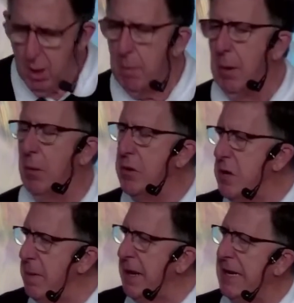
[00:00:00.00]
But when
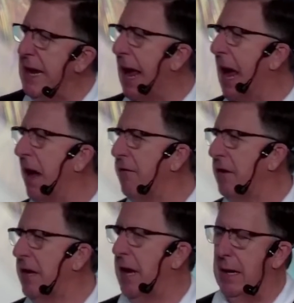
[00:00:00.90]
you begin to
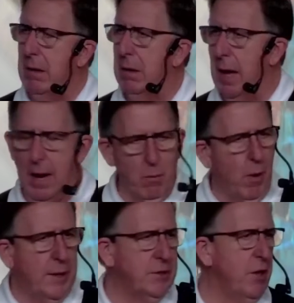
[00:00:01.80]
advocate, I
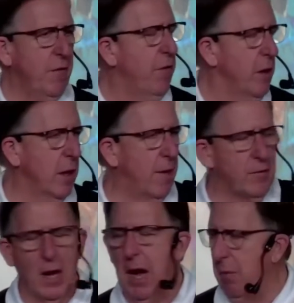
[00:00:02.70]
want you to feel loved.
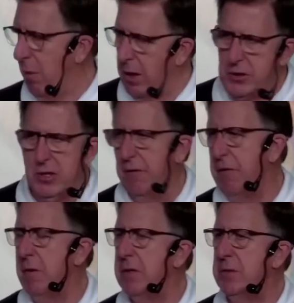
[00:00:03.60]
I want you to
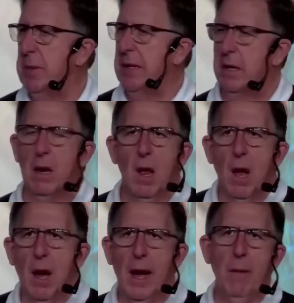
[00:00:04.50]
feel respected.
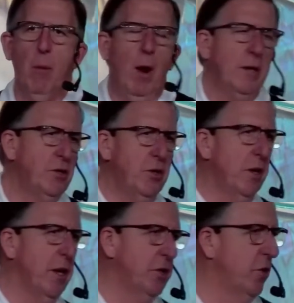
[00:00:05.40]
I want you
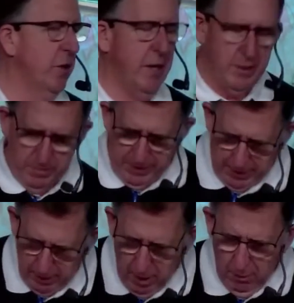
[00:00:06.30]
to get your needs
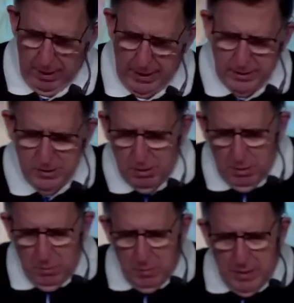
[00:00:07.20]
met, right? So
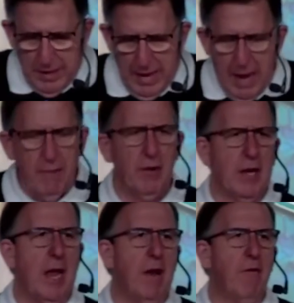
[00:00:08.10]
that when we
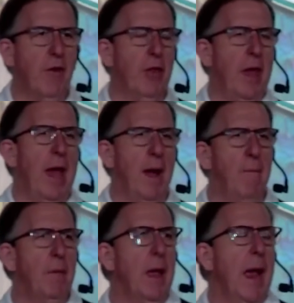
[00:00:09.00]
advocate for
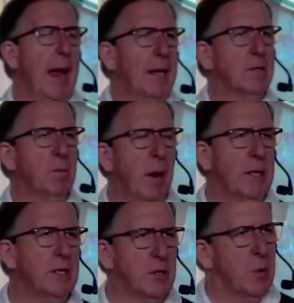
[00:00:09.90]
them, as
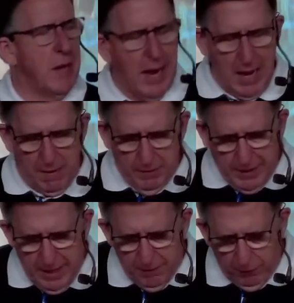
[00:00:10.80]
much as we
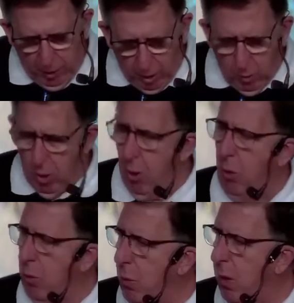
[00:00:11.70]
advocate for our
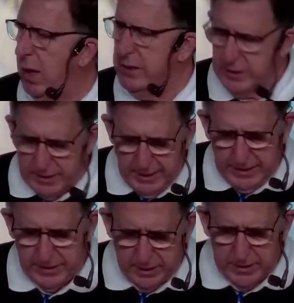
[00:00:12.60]
own wants and
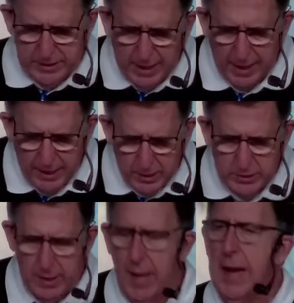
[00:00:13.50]
needs and
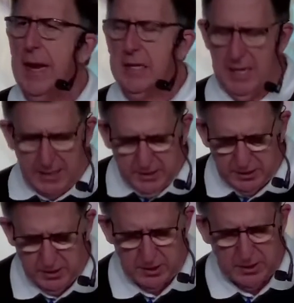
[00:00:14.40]
desires, it takes
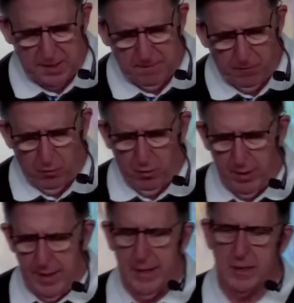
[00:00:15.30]
us to step 4,
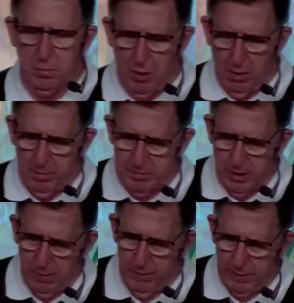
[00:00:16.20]
and that's problem
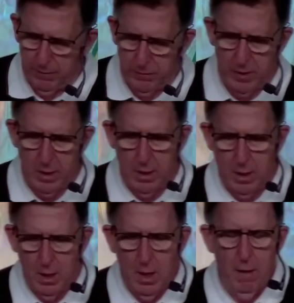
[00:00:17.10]
solving.
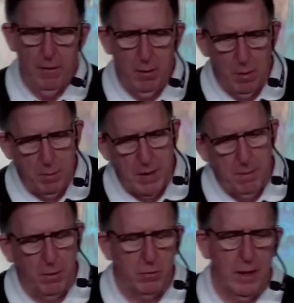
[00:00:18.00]
Then when
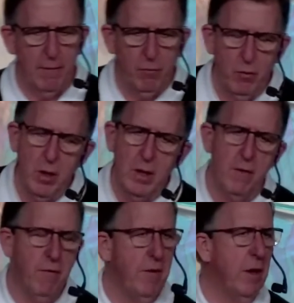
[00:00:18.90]
people have
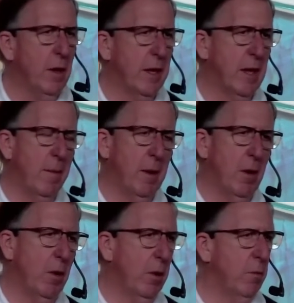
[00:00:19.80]
really feel like they've been
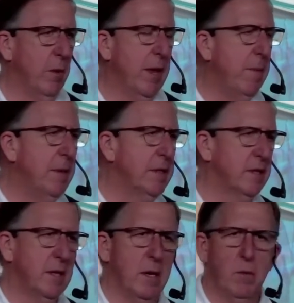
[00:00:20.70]
heard, when they've been
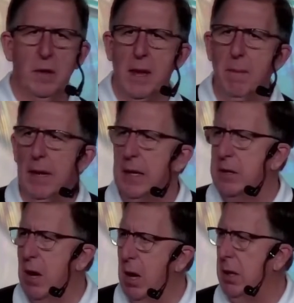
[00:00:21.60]
seen, when they've been
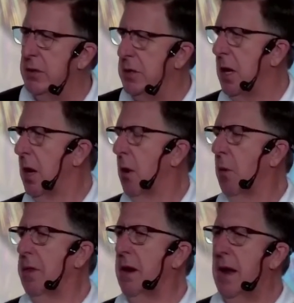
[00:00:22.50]
acknowledged,
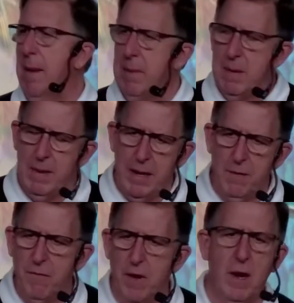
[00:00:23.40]
when they're not being
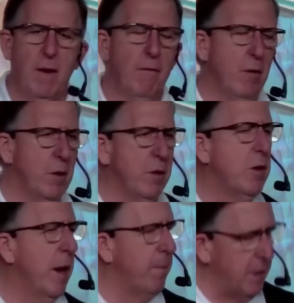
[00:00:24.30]
made fun of, when you're not